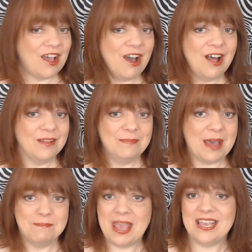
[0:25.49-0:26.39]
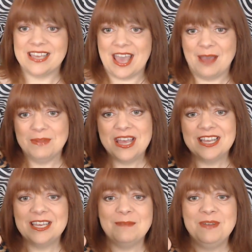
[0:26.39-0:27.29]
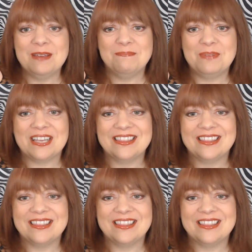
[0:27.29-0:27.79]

all about makeup, give me a big